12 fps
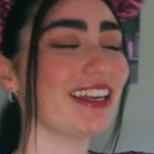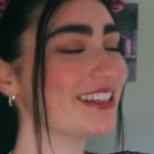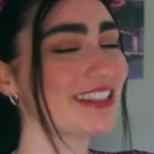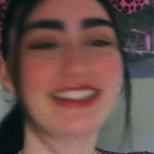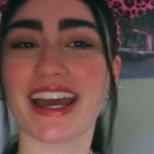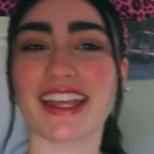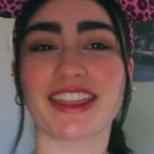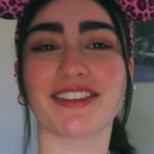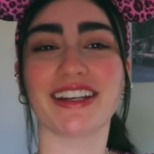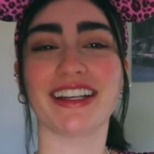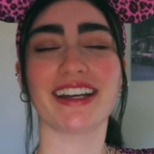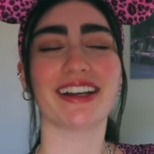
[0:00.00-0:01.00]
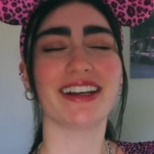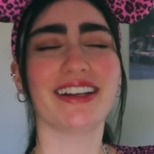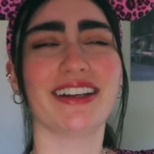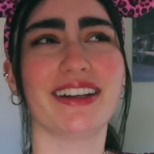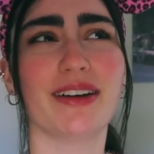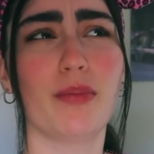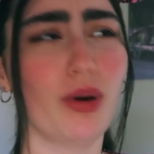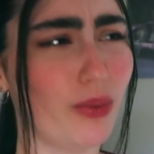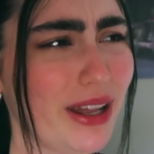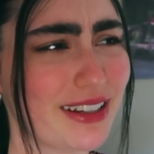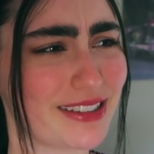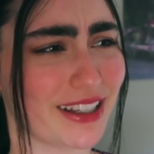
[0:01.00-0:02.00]
It is day 3. But
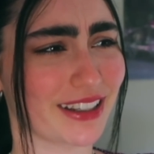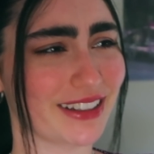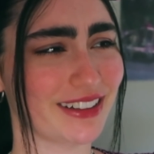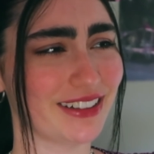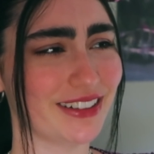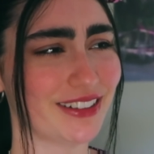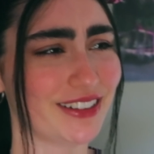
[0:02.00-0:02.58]
wait a second,